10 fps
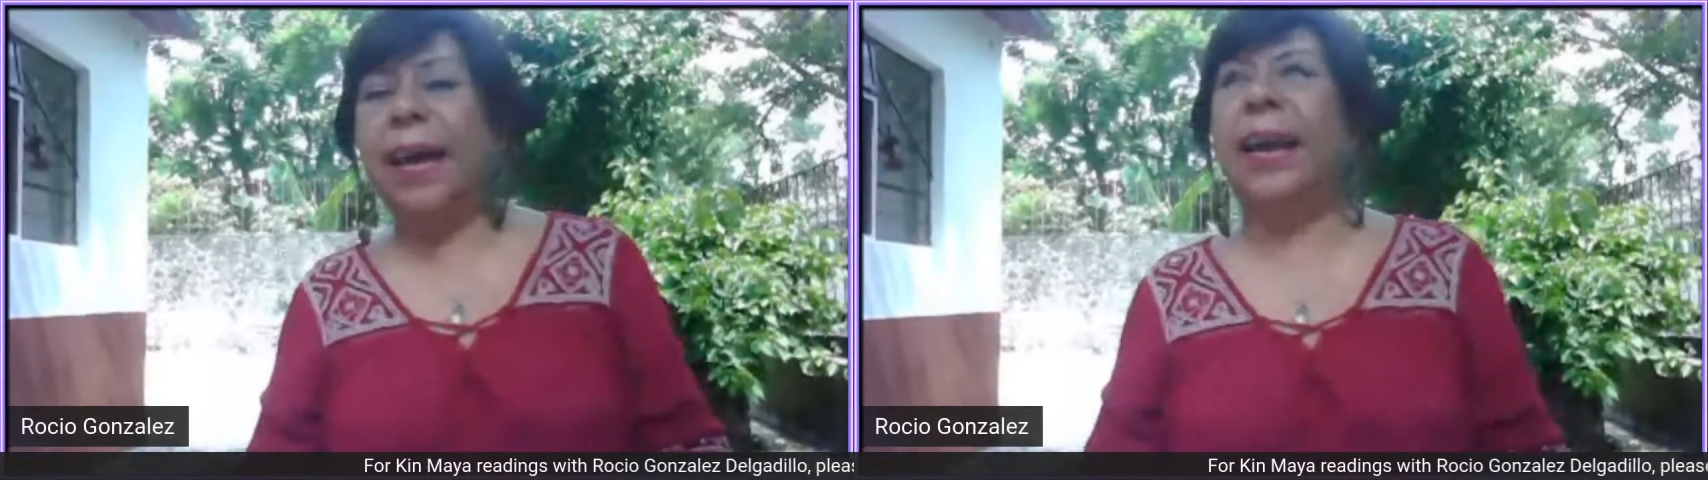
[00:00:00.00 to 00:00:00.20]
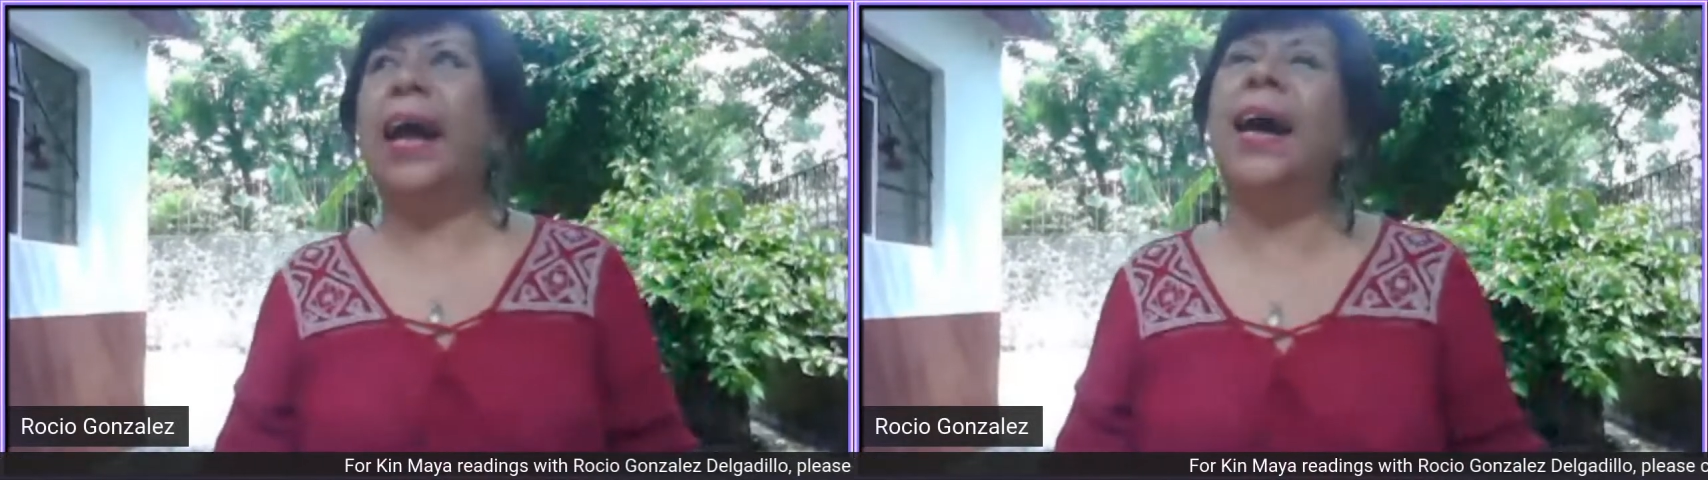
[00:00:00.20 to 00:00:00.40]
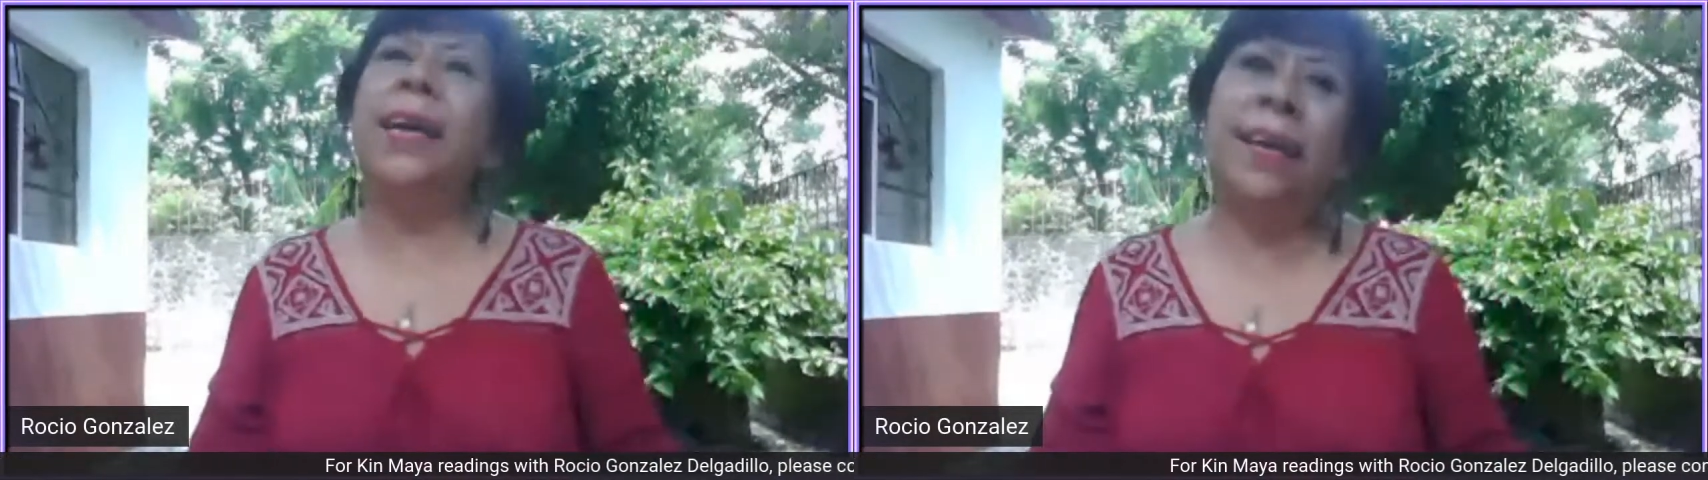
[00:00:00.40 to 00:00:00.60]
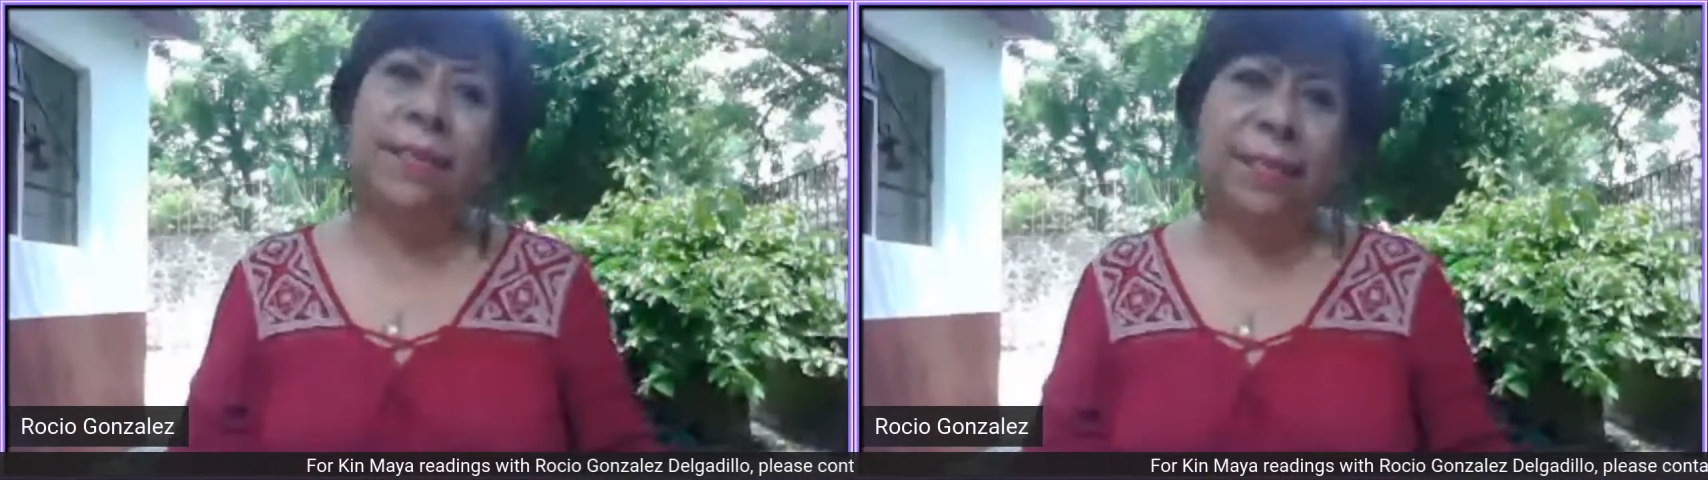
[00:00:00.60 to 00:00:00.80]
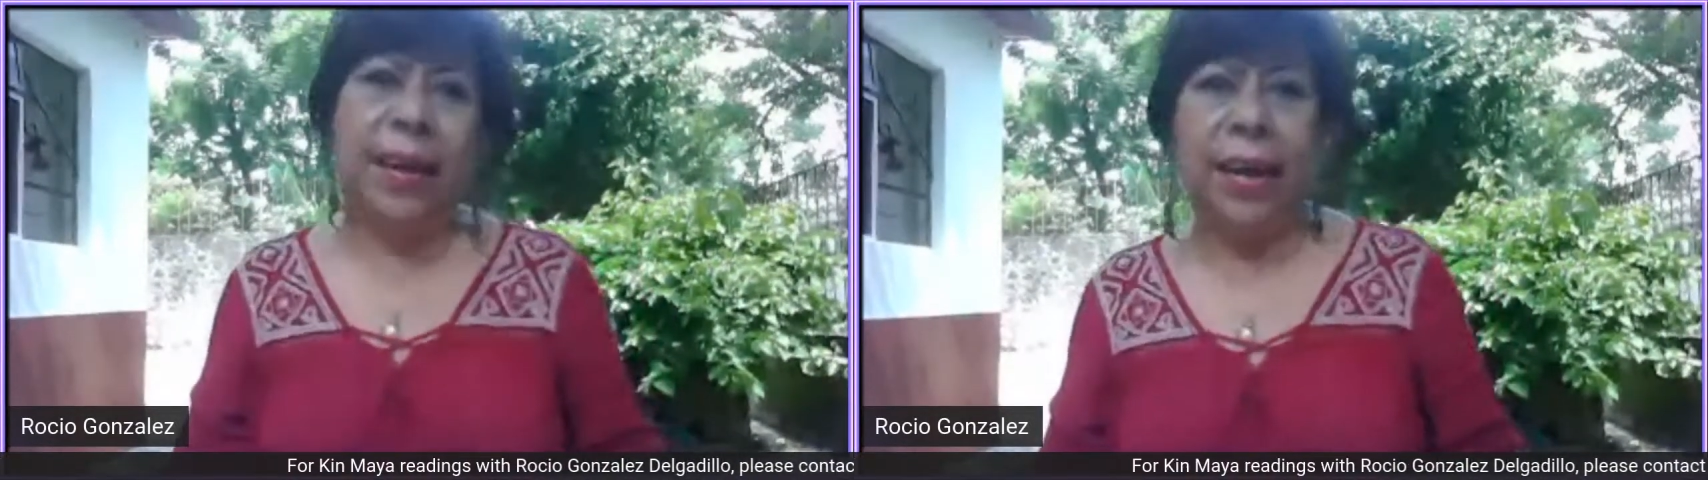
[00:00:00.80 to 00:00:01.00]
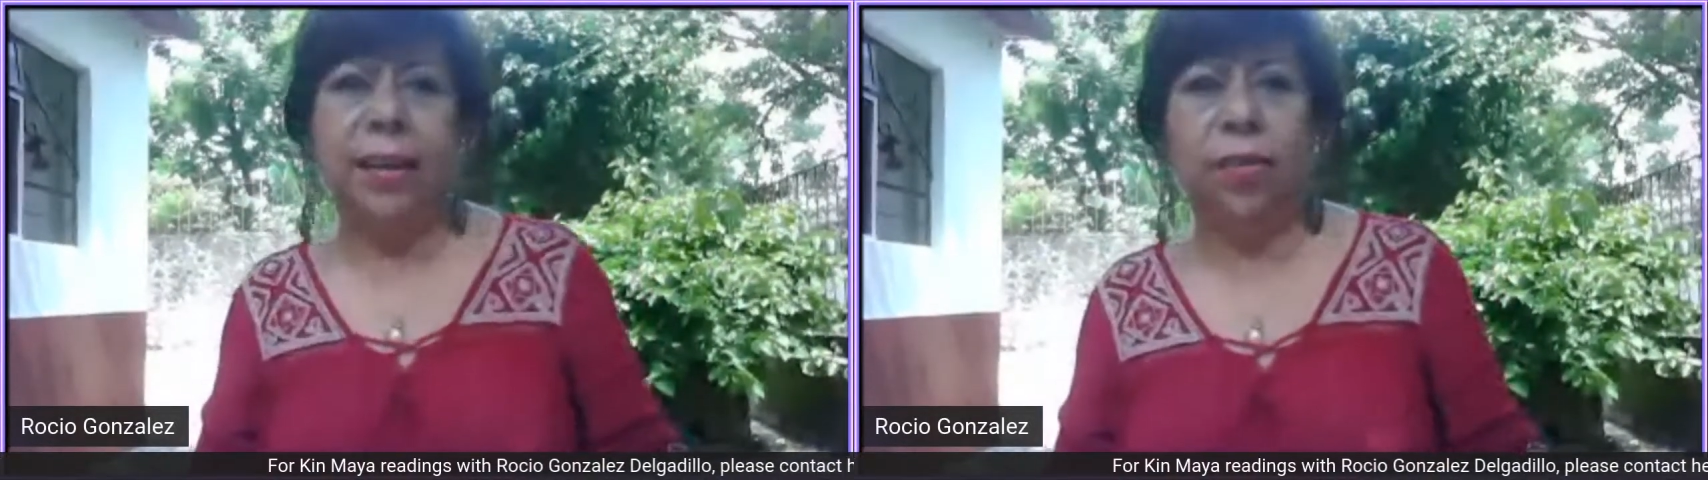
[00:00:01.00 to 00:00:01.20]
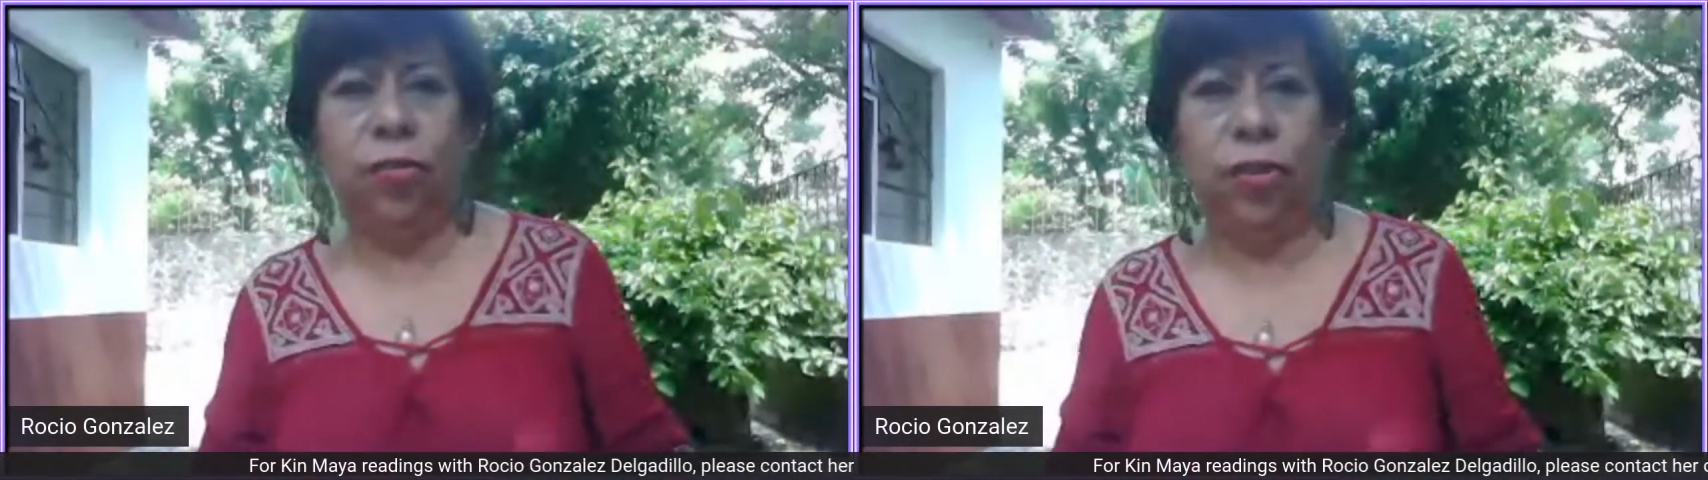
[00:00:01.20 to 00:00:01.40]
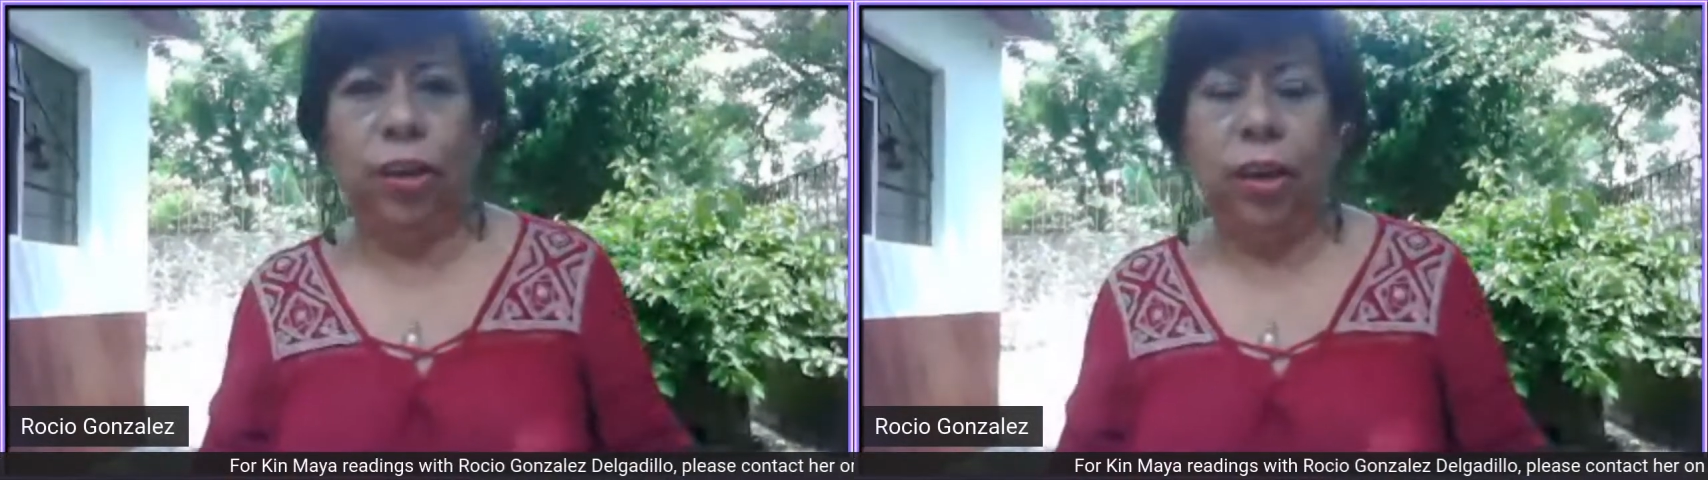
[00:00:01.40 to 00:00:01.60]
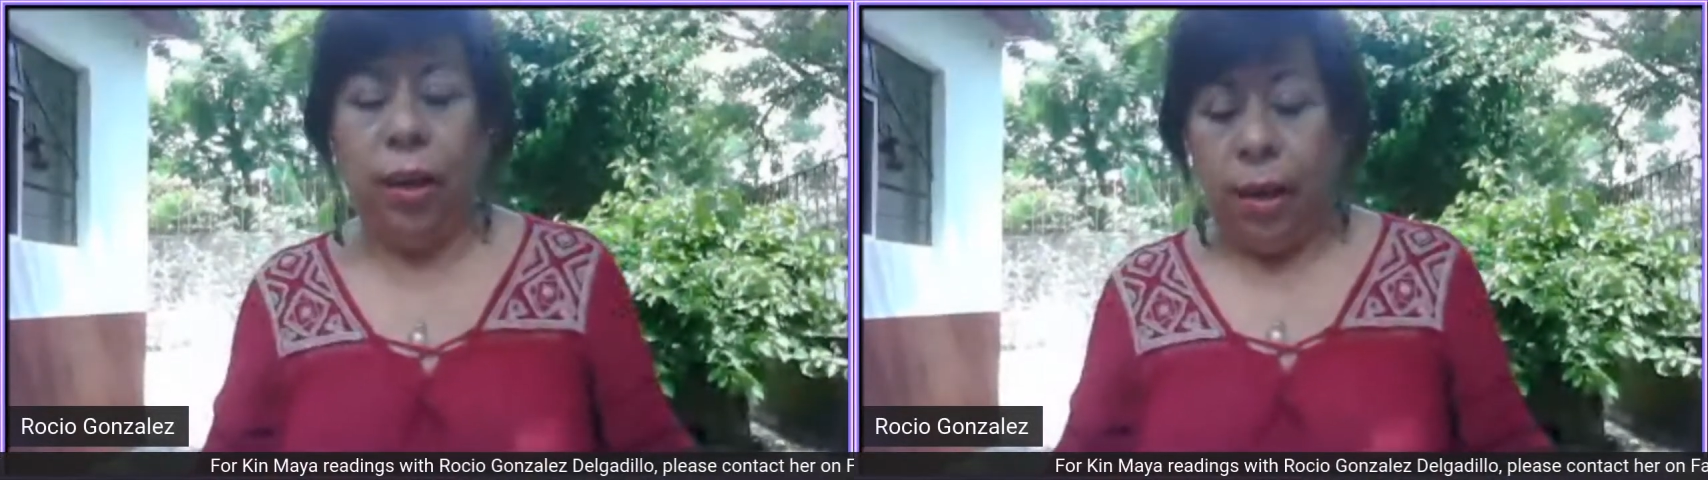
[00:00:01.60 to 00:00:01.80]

and highest energy,